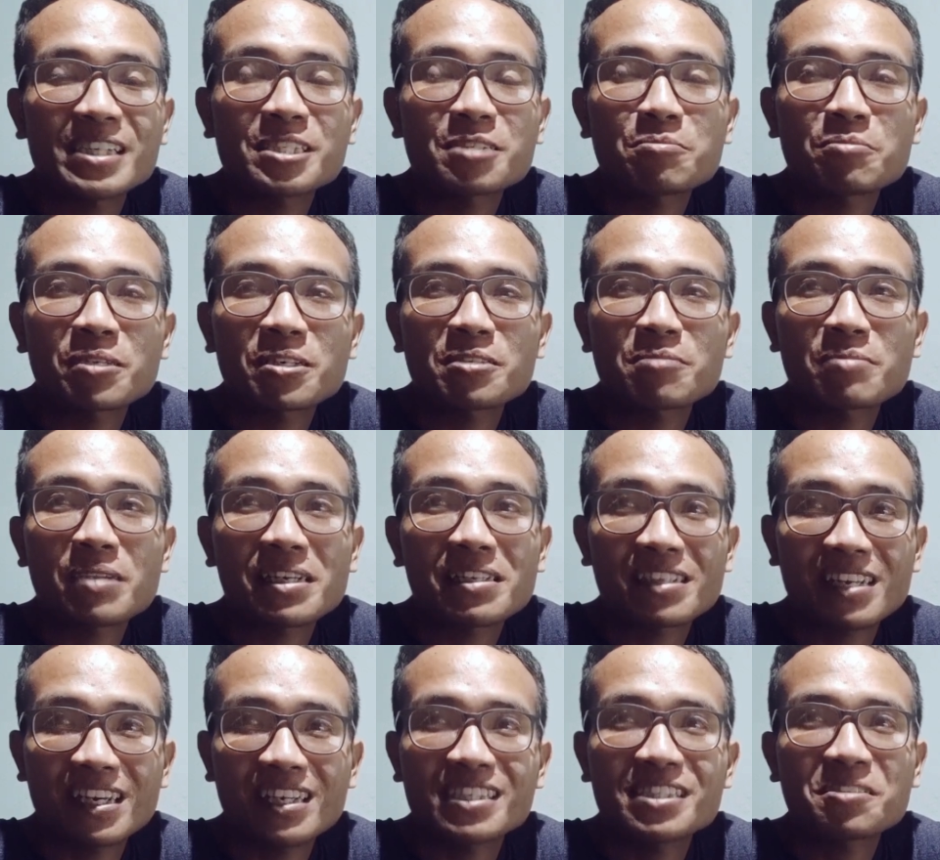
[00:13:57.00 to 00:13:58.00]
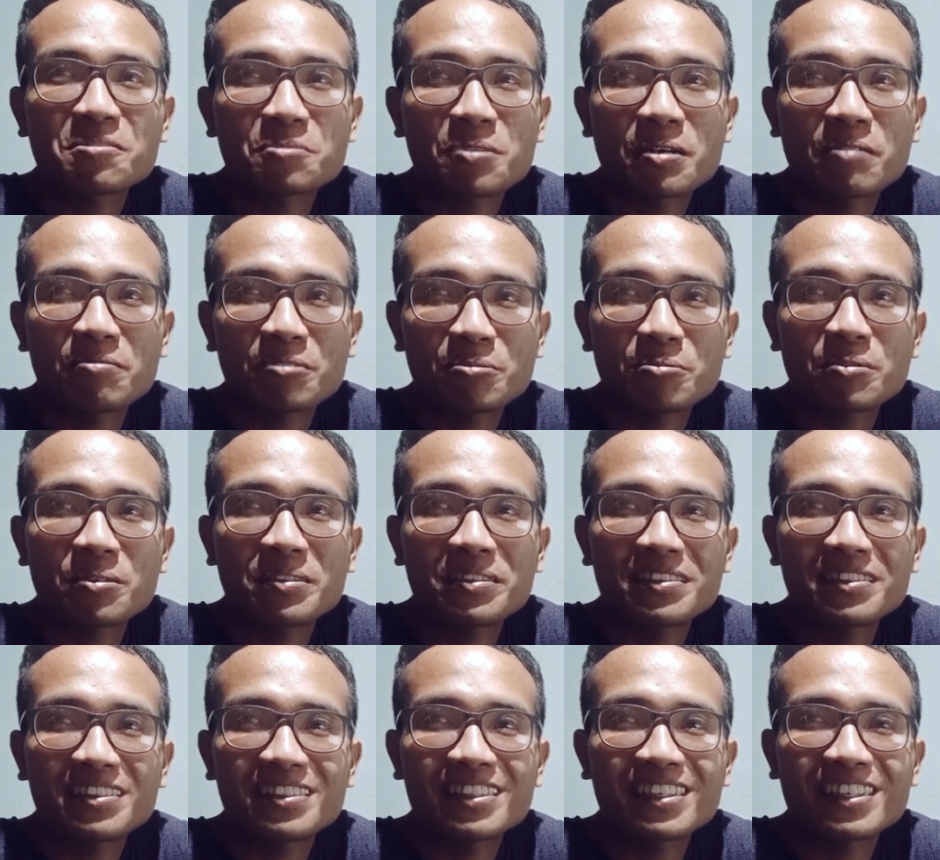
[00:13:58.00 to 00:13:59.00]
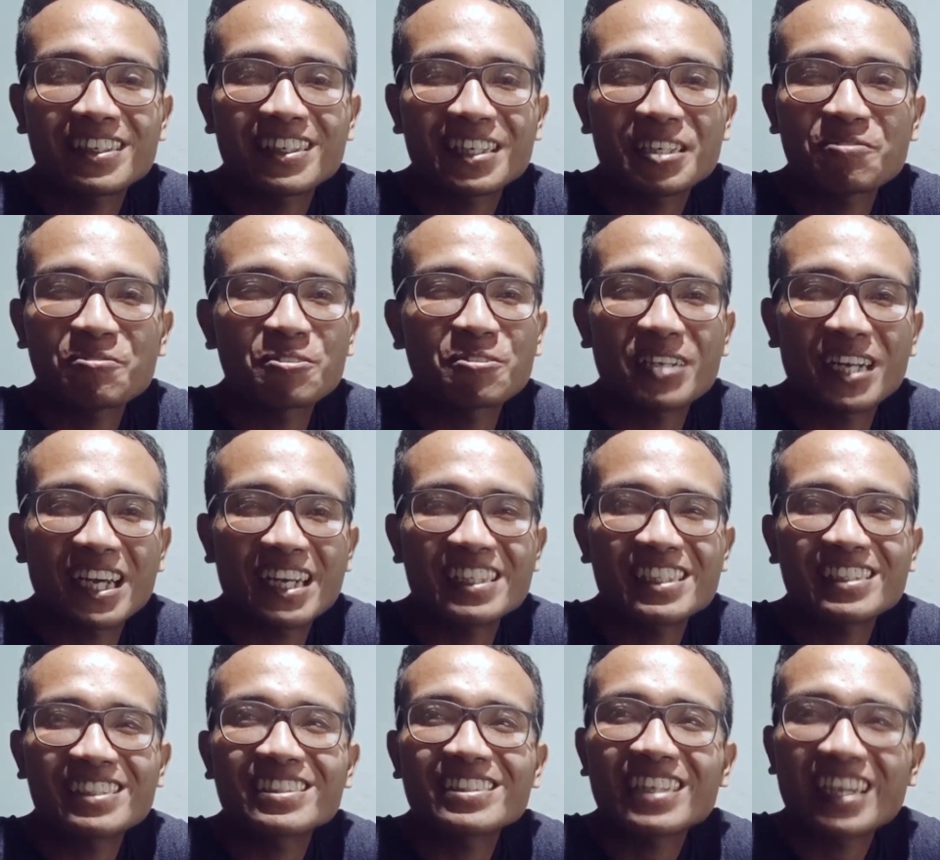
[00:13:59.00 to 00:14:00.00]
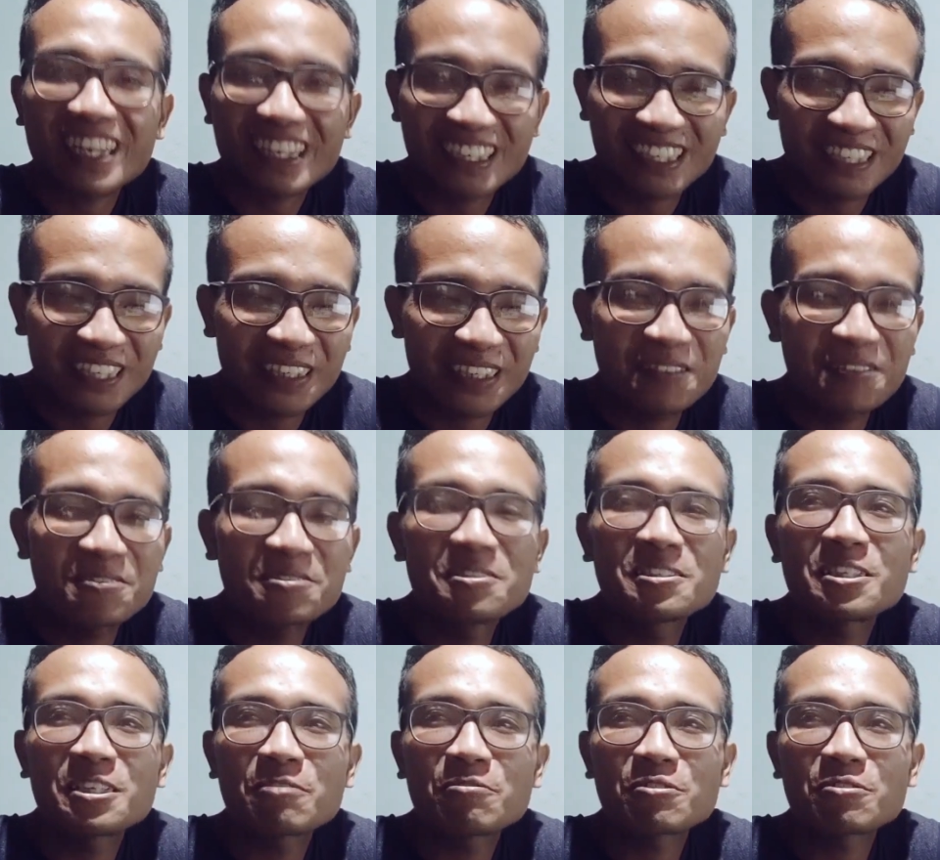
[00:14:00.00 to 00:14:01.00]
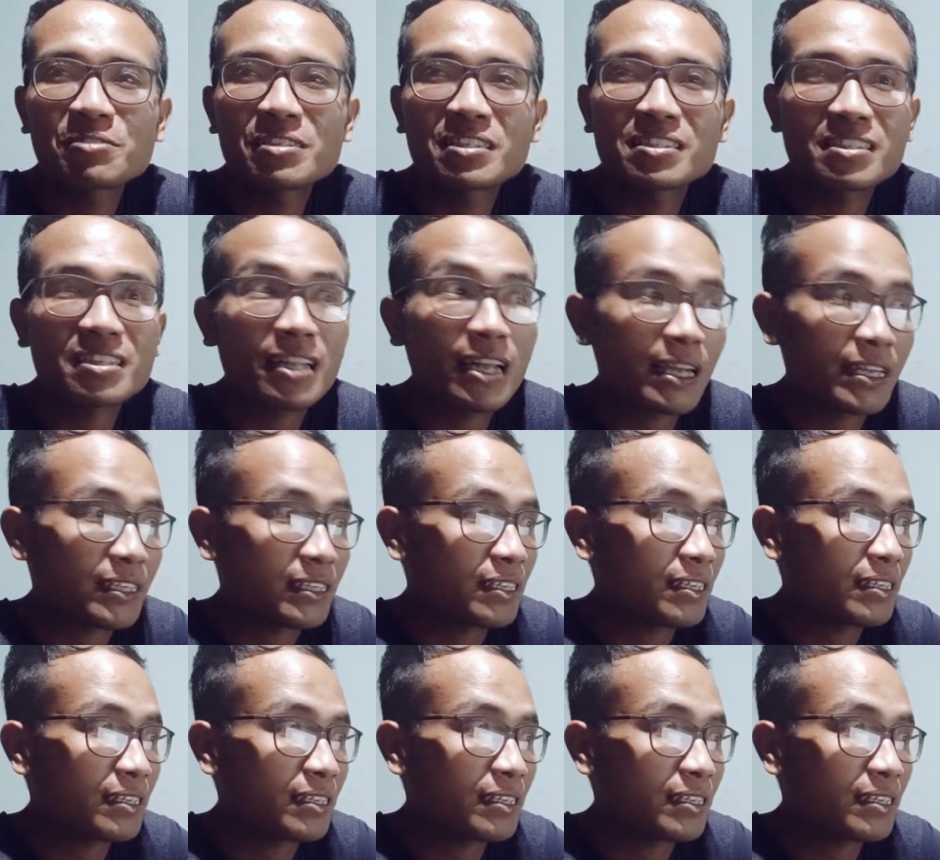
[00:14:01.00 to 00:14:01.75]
express my thanks to everyone. If you like it, thank you. If you dislike